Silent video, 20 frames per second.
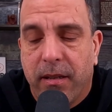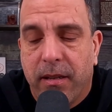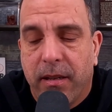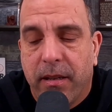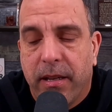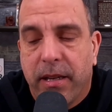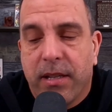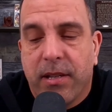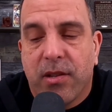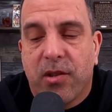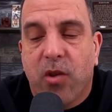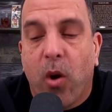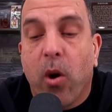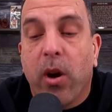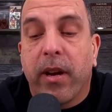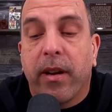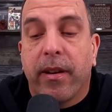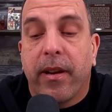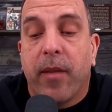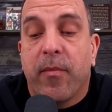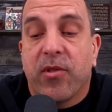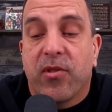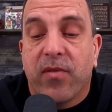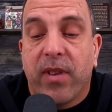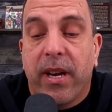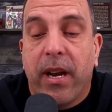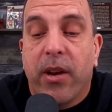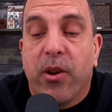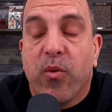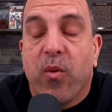he's starting to
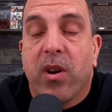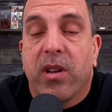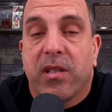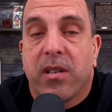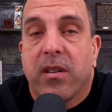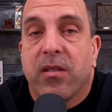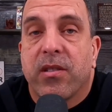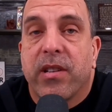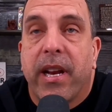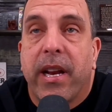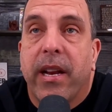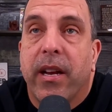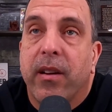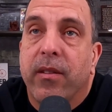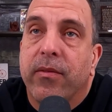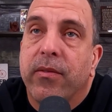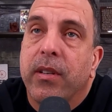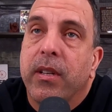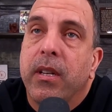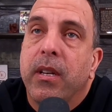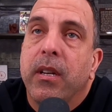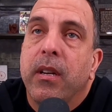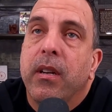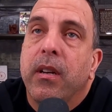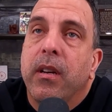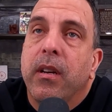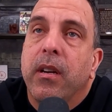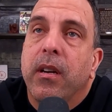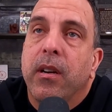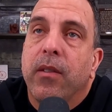demonstrate a nuanced understanding of
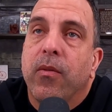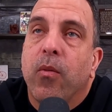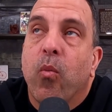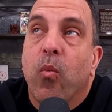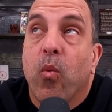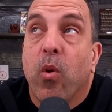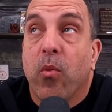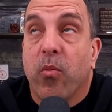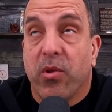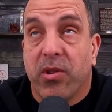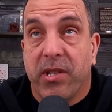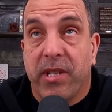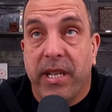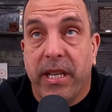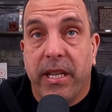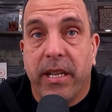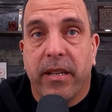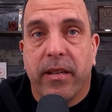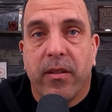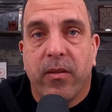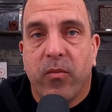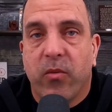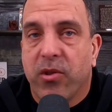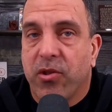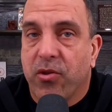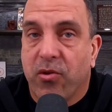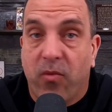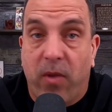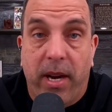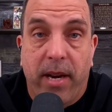what was needed, which
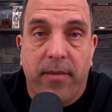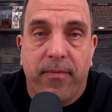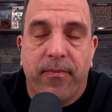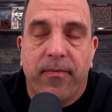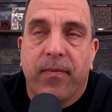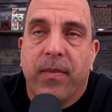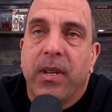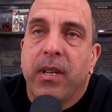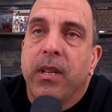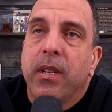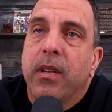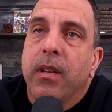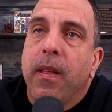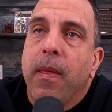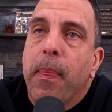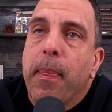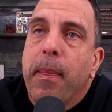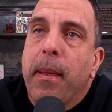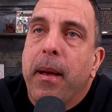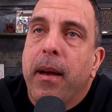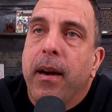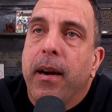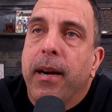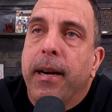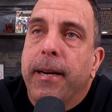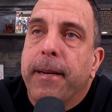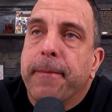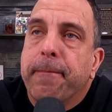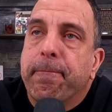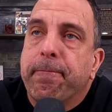is great.
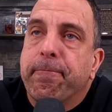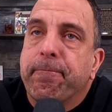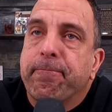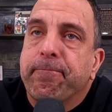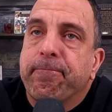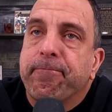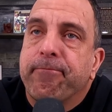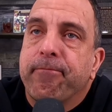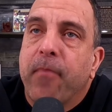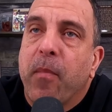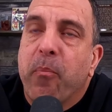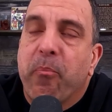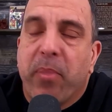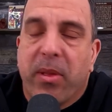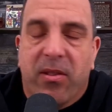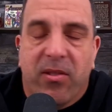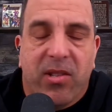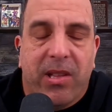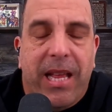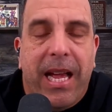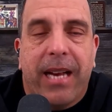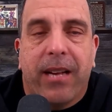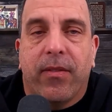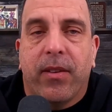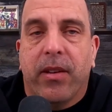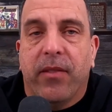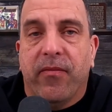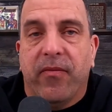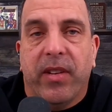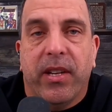But there's a lack of
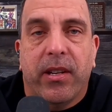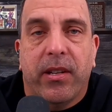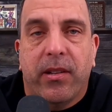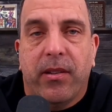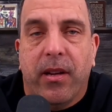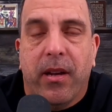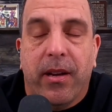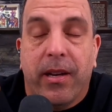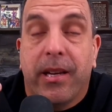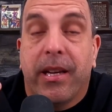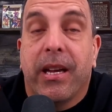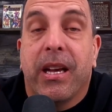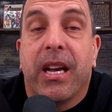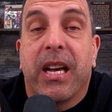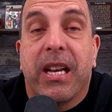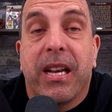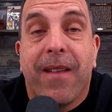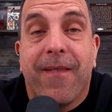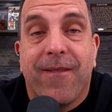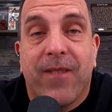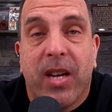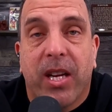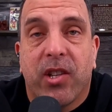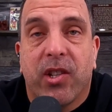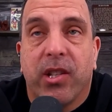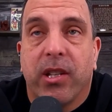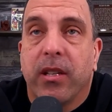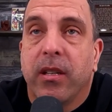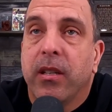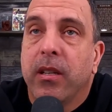
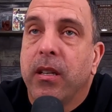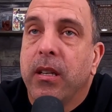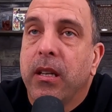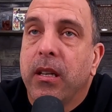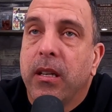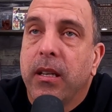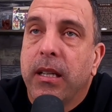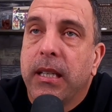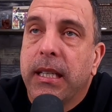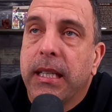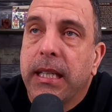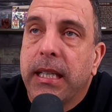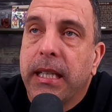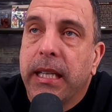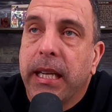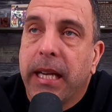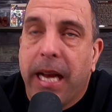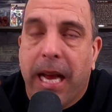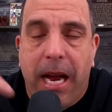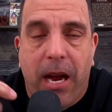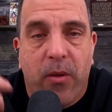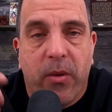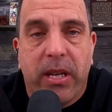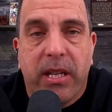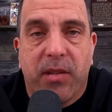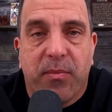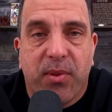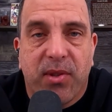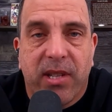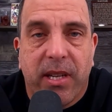conviction in how he's
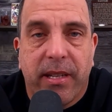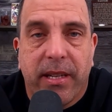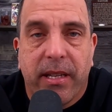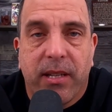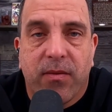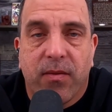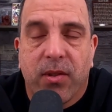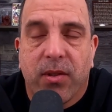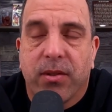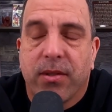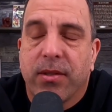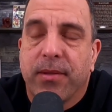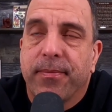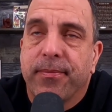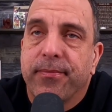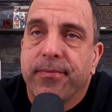presenting his results.